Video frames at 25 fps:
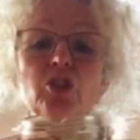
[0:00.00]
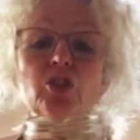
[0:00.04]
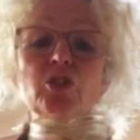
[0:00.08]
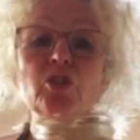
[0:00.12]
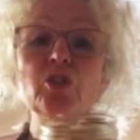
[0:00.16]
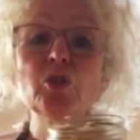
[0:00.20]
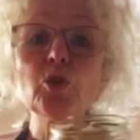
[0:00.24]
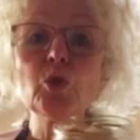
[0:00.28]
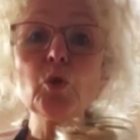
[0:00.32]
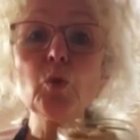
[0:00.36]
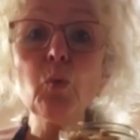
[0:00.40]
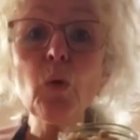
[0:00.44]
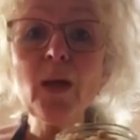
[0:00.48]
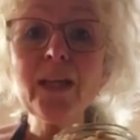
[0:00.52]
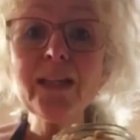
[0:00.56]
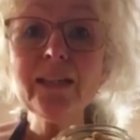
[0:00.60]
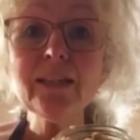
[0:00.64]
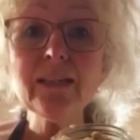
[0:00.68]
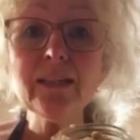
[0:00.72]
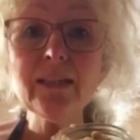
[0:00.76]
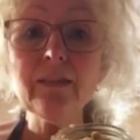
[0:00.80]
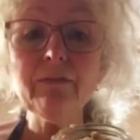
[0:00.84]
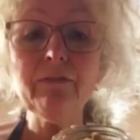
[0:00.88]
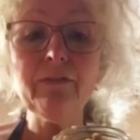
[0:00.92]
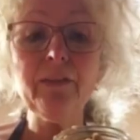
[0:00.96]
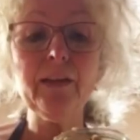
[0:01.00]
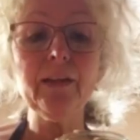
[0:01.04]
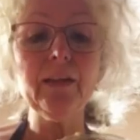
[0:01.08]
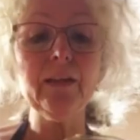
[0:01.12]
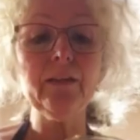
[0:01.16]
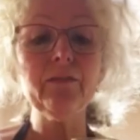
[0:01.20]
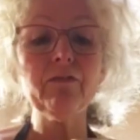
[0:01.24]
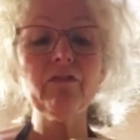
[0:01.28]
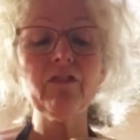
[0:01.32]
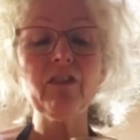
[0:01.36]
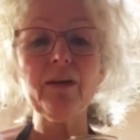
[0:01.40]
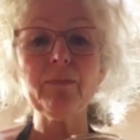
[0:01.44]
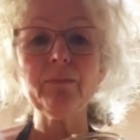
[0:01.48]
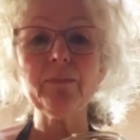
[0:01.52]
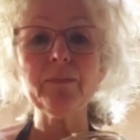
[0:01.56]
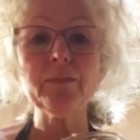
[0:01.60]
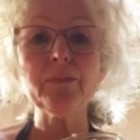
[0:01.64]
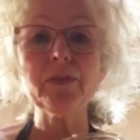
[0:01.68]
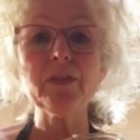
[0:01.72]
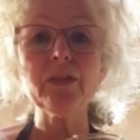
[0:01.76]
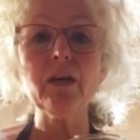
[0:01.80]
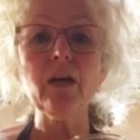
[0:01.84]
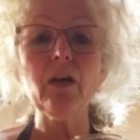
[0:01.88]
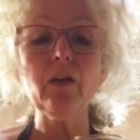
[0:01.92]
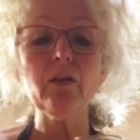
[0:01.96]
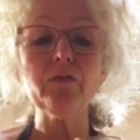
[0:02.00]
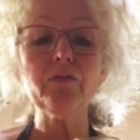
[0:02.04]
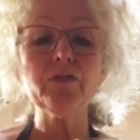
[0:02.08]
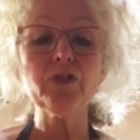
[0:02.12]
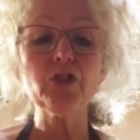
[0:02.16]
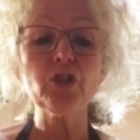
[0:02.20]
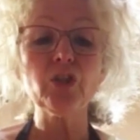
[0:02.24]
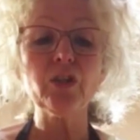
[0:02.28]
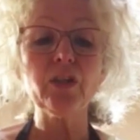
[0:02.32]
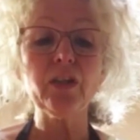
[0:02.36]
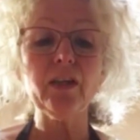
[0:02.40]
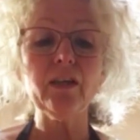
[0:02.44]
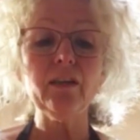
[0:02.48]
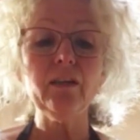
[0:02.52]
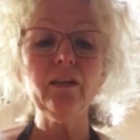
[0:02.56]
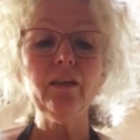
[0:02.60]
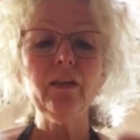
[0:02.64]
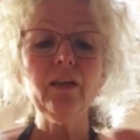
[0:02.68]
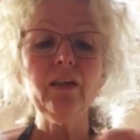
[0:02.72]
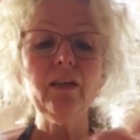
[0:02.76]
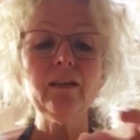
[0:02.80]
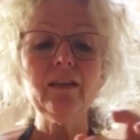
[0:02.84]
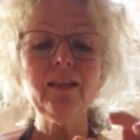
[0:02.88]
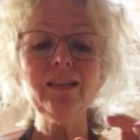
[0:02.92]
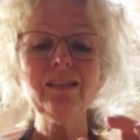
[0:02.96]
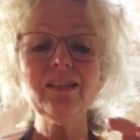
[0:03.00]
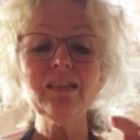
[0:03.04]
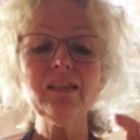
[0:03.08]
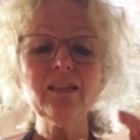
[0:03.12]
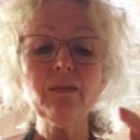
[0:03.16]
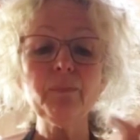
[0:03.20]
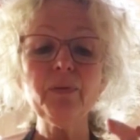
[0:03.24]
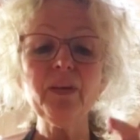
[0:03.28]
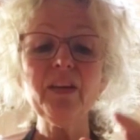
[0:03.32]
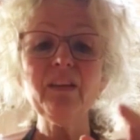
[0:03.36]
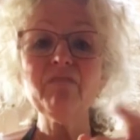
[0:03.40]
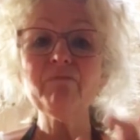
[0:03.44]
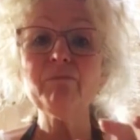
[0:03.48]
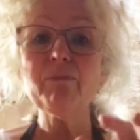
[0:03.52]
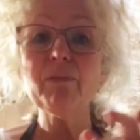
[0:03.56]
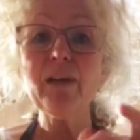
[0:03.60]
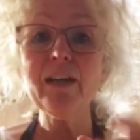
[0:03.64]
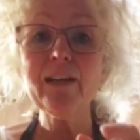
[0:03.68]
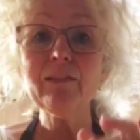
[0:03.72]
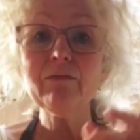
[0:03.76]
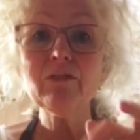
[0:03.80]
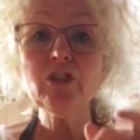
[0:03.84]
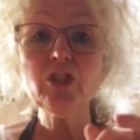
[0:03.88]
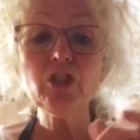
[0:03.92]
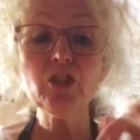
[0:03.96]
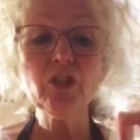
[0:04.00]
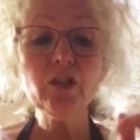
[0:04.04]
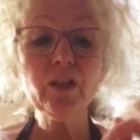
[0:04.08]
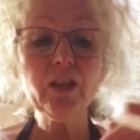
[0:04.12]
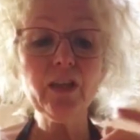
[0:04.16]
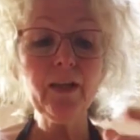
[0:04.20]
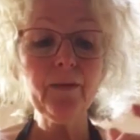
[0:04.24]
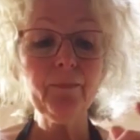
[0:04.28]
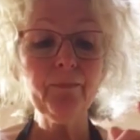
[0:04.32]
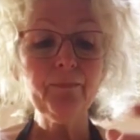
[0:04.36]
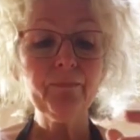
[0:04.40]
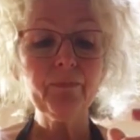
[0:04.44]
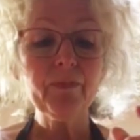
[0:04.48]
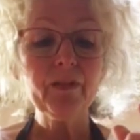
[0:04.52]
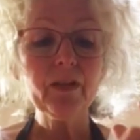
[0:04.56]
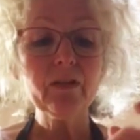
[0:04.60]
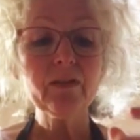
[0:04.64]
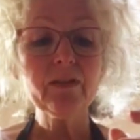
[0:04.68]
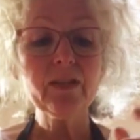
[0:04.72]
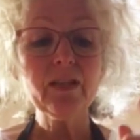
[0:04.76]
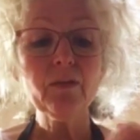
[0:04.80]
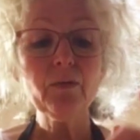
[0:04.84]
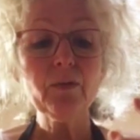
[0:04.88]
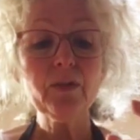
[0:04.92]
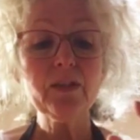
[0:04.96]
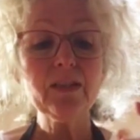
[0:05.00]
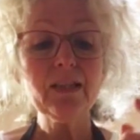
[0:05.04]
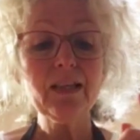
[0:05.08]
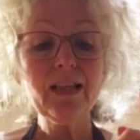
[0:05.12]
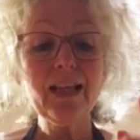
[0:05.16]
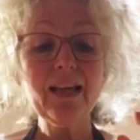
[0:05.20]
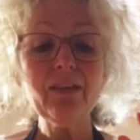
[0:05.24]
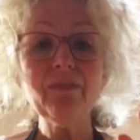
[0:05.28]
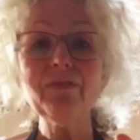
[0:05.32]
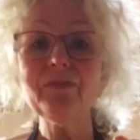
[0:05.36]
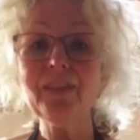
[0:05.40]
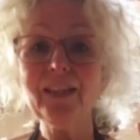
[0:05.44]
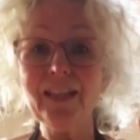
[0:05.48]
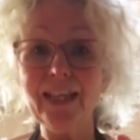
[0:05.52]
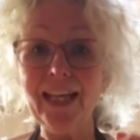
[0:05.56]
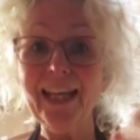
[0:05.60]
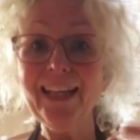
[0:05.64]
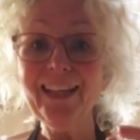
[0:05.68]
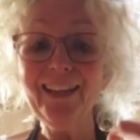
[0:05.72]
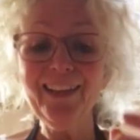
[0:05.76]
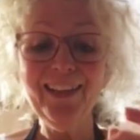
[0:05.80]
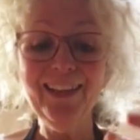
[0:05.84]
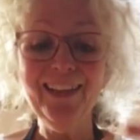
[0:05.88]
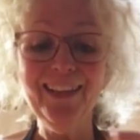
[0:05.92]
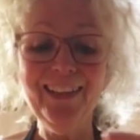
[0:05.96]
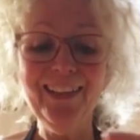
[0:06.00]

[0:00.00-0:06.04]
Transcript: just 25 grams of sugar. This is a bit of brown sugar because it was left again